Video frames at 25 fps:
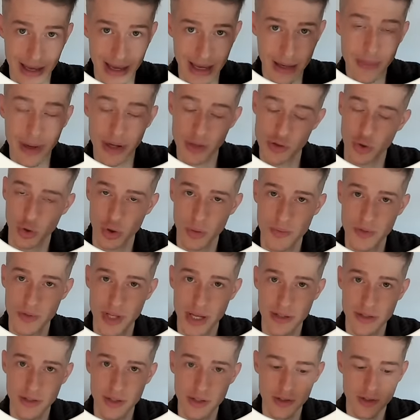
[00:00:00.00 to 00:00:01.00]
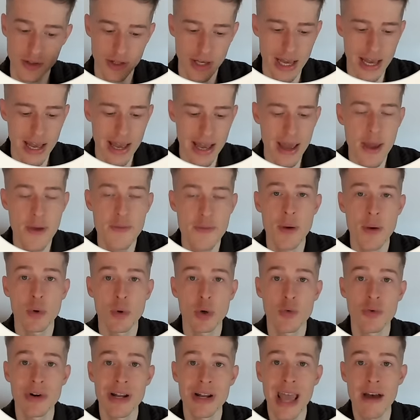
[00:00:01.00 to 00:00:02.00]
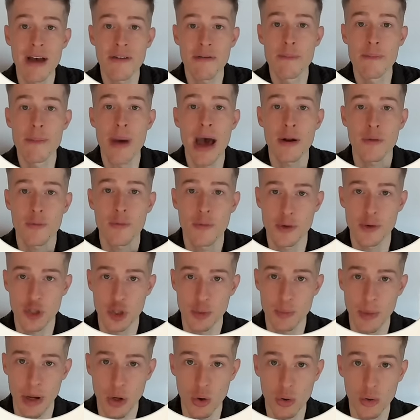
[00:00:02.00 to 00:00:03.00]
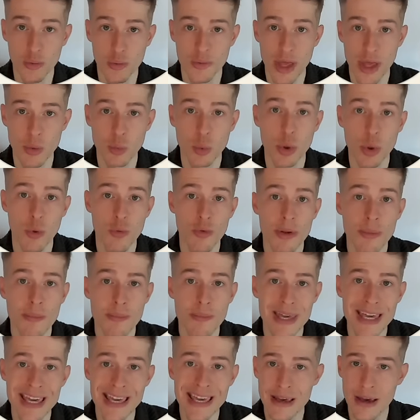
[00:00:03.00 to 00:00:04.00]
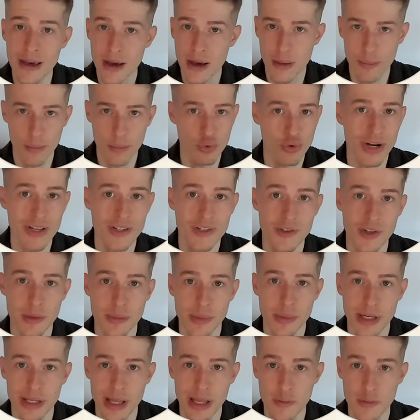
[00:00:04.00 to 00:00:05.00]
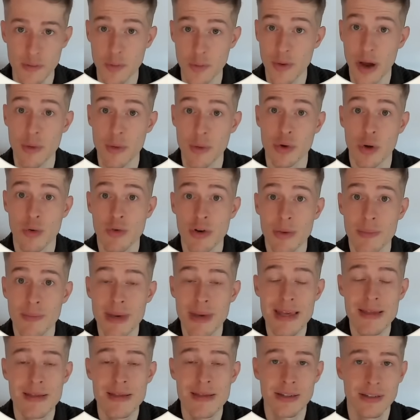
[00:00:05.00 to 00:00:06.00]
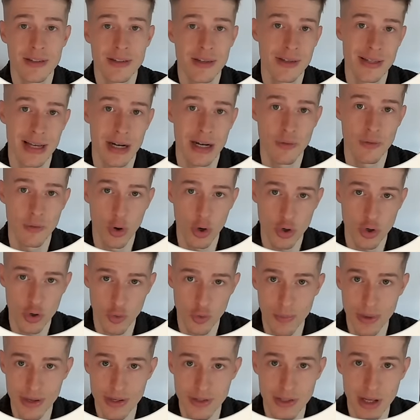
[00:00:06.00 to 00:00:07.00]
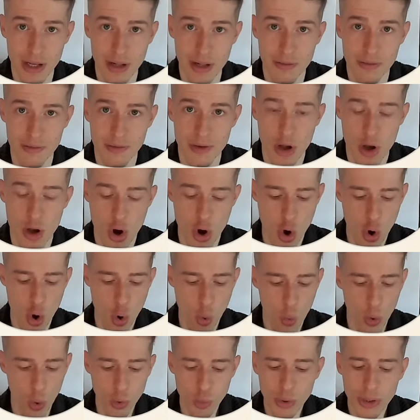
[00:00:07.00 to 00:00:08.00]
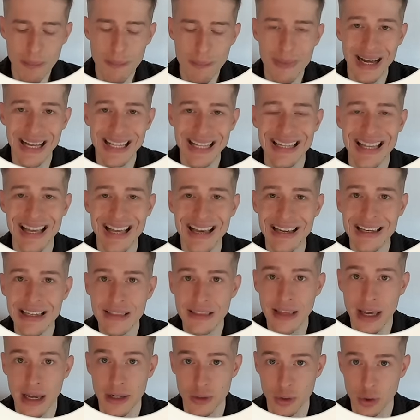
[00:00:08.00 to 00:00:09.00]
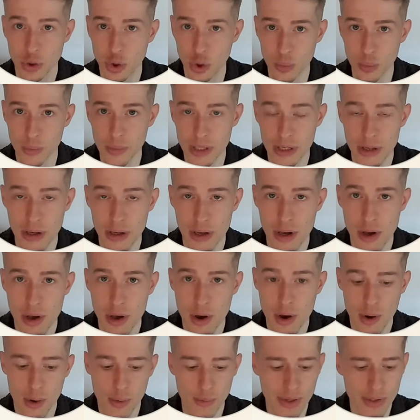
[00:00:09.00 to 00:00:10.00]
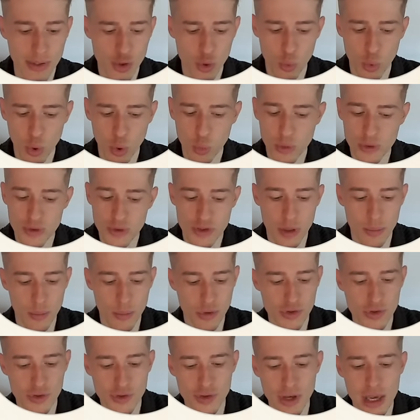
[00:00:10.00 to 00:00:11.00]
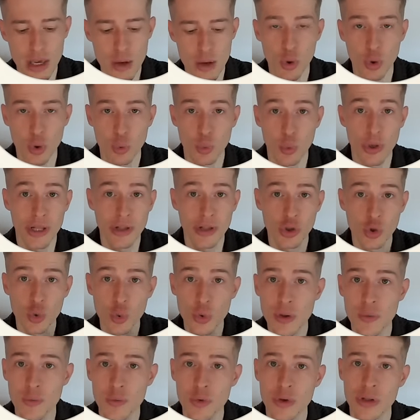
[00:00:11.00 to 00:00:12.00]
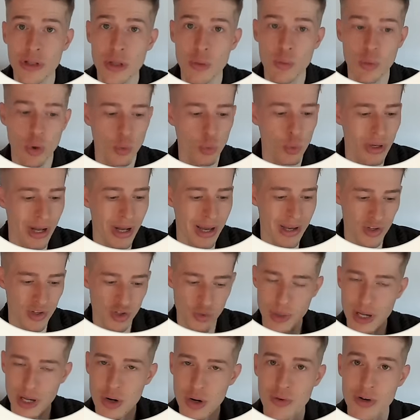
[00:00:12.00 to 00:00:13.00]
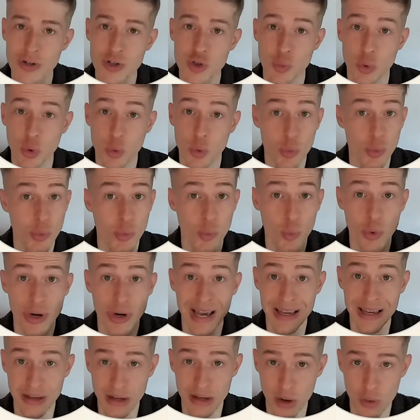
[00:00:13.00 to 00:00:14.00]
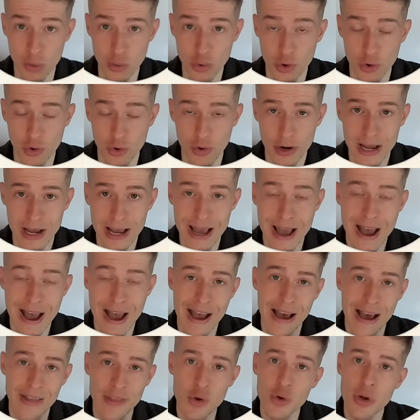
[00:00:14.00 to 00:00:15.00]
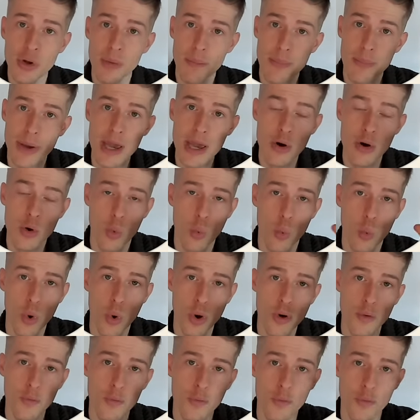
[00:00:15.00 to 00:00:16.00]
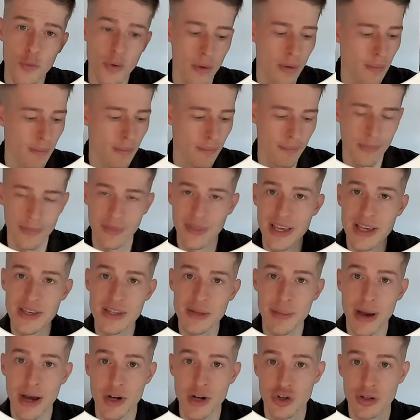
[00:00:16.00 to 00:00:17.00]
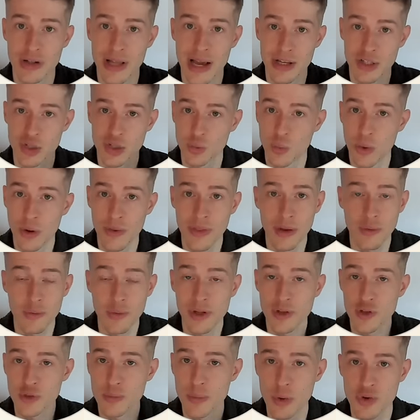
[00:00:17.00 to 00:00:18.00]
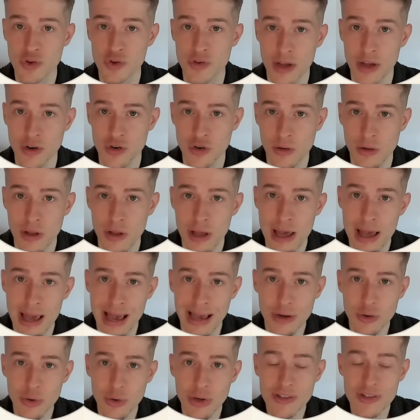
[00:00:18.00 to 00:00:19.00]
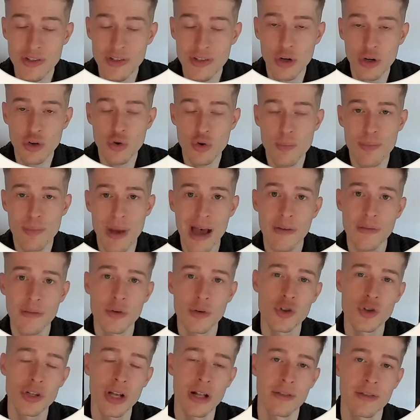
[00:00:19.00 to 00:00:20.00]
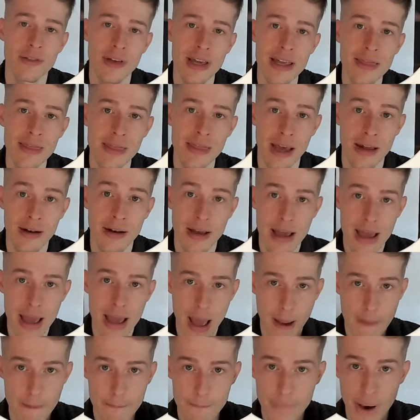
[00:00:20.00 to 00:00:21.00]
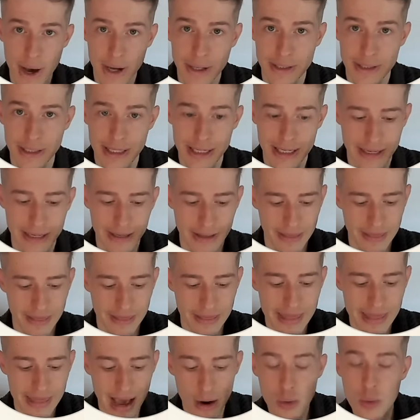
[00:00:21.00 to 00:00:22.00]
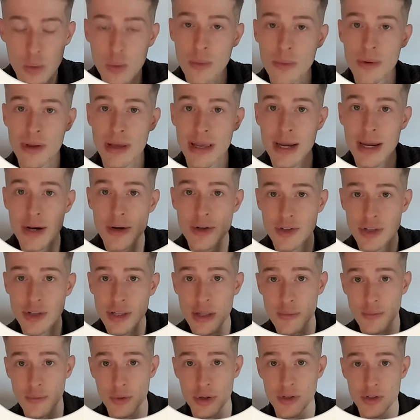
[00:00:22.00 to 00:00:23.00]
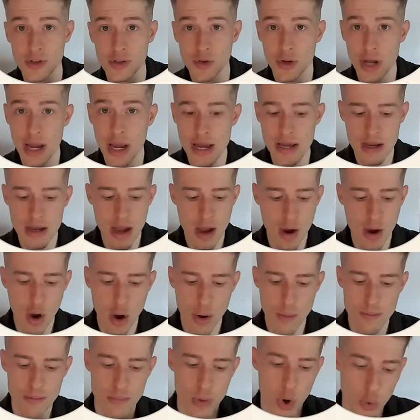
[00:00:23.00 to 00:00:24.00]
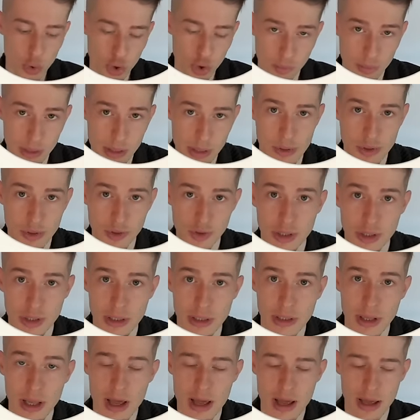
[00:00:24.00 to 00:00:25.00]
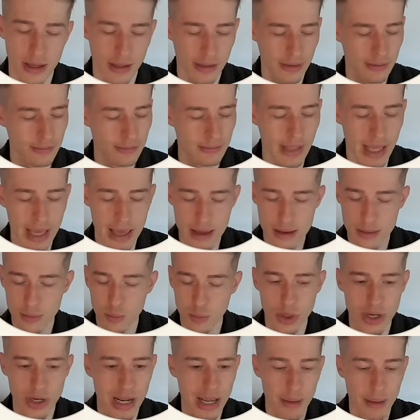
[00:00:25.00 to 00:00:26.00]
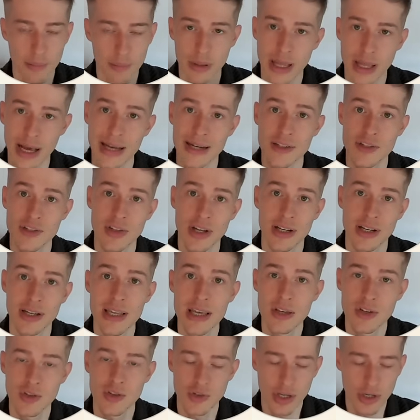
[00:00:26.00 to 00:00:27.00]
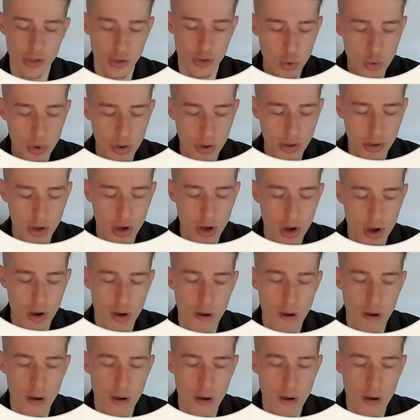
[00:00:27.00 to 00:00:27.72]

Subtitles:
in my circumstances if I would already have manifested my goal, if that would already be present in my life, if I would already be this desired version of myself, what would imply that to me, right? So what would someone say? What would I do differently? What would I experience? What would I encounter? And then you can pick one of these imaginal acts, one that feels most natural, and you can start to bathe yourself in that. But now, here's the difference, okay? Most people still, when they apply these techniques, they do it